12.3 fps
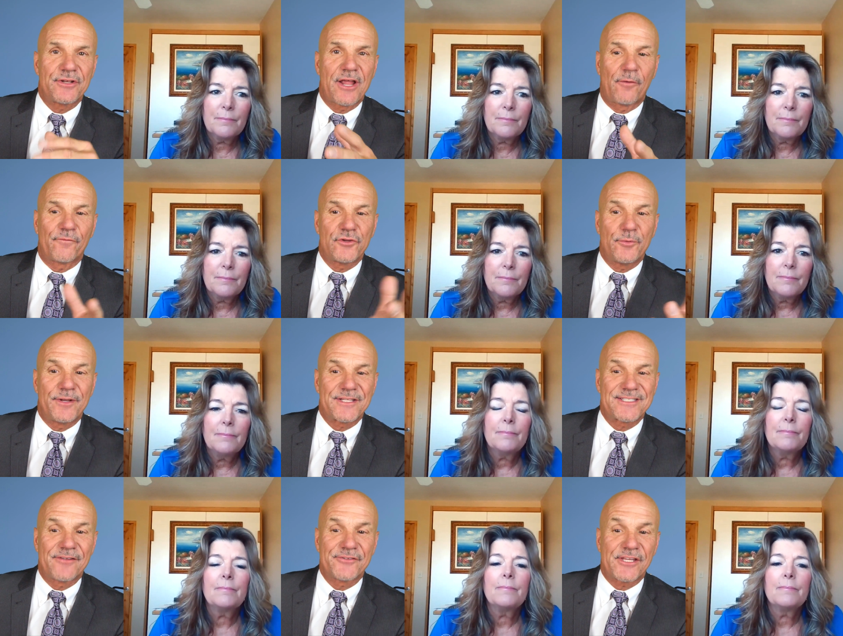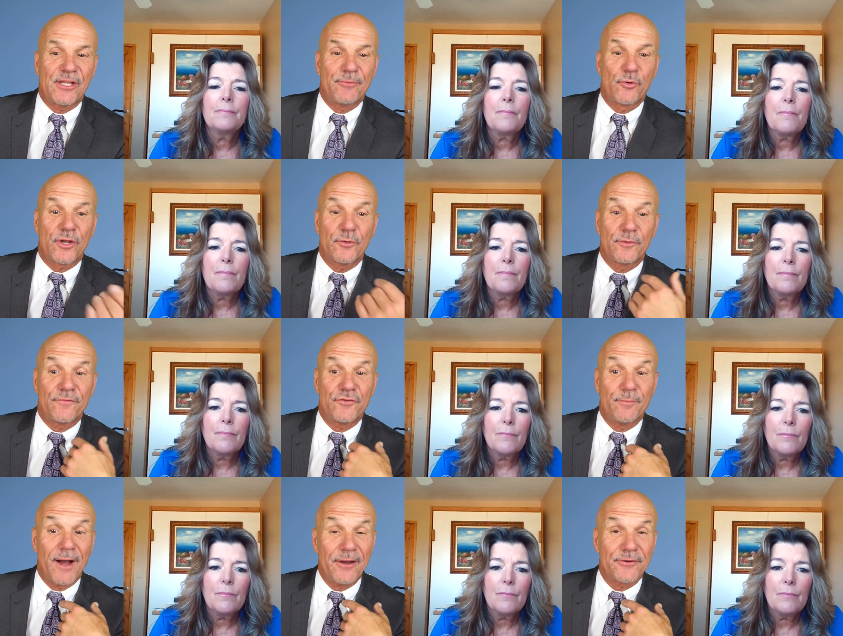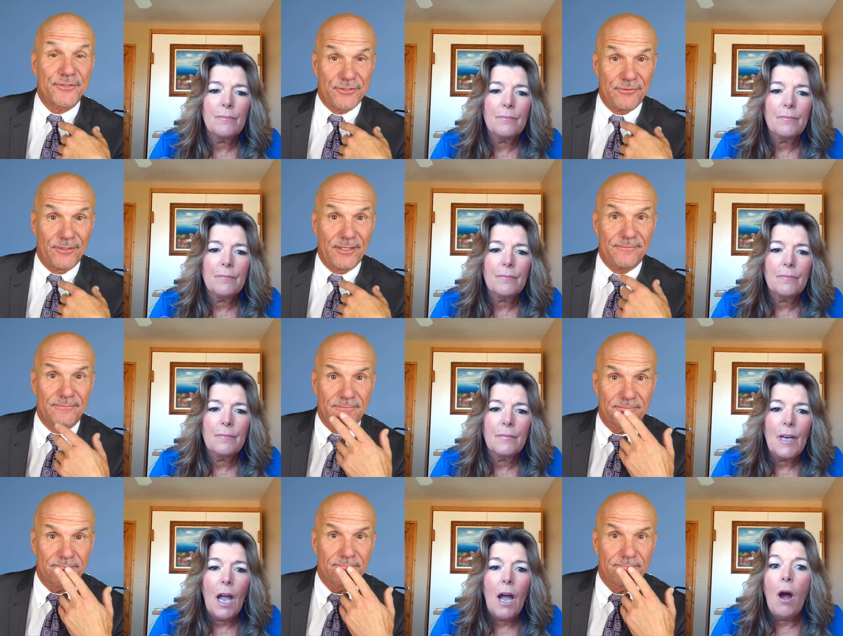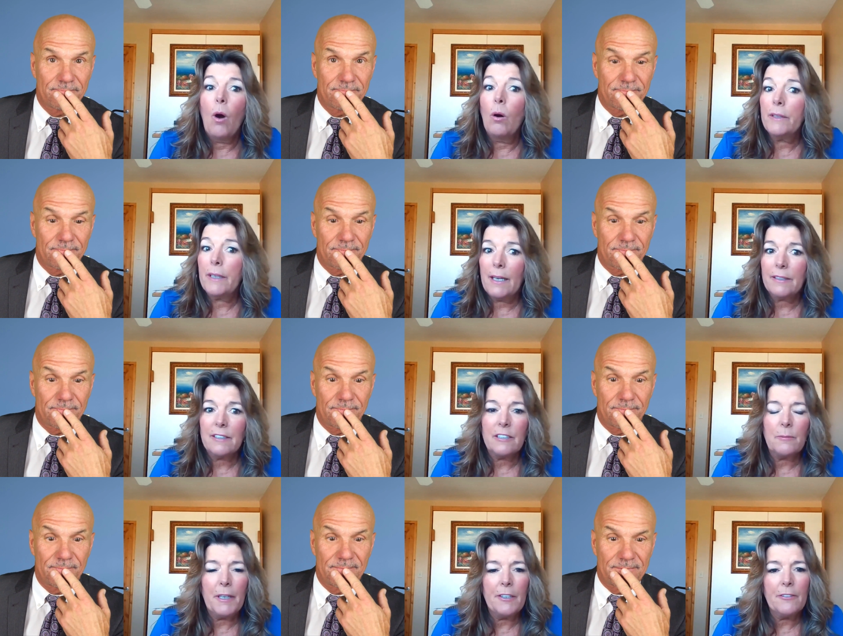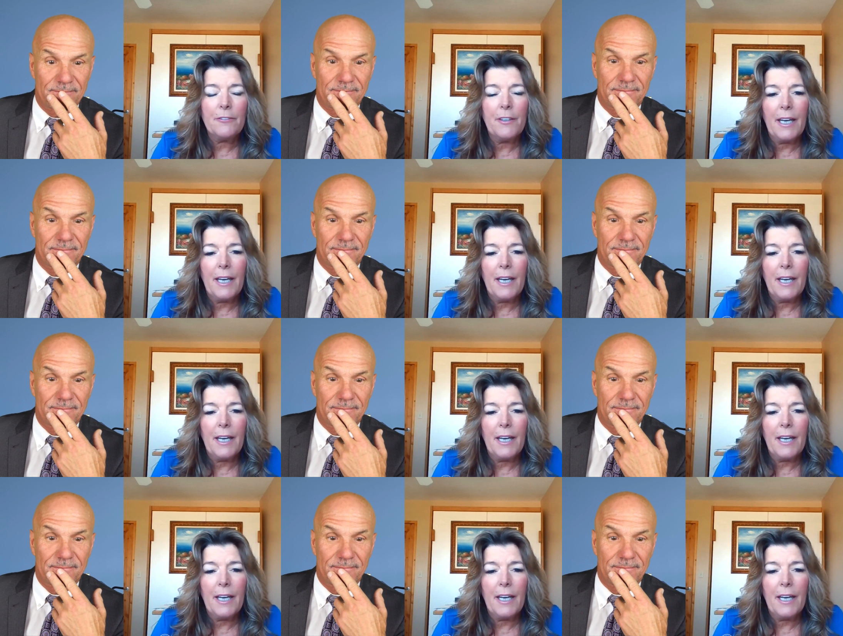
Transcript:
Speaker 1: and help for you, but it sounds like he'll be working with a few buyers too, right?
Speaker 2: Oh yes, as a matter of